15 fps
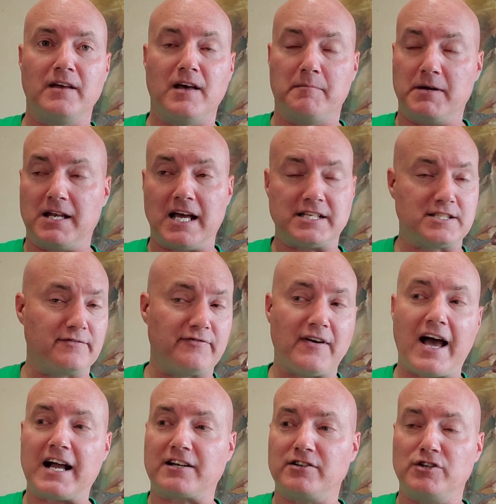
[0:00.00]
I mean, that's a
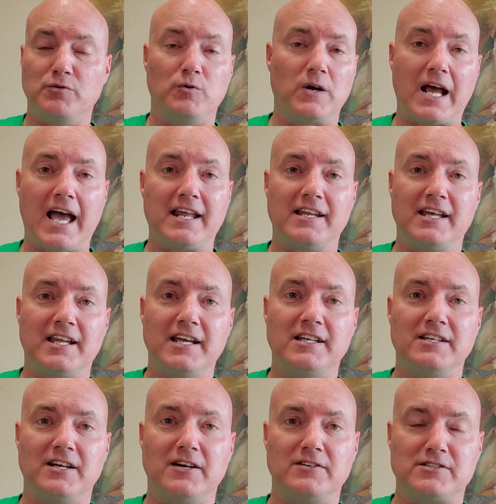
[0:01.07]
fact and you want to add that in
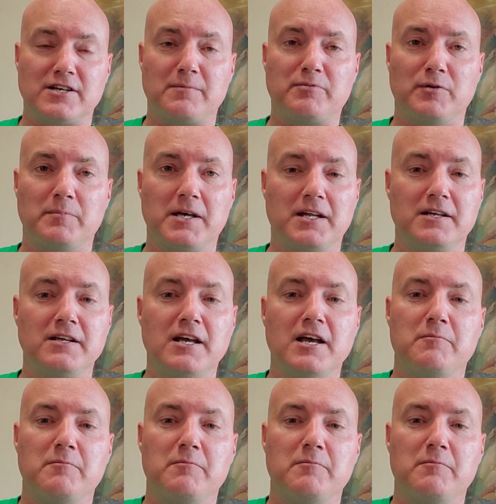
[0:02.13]
there, supplement it.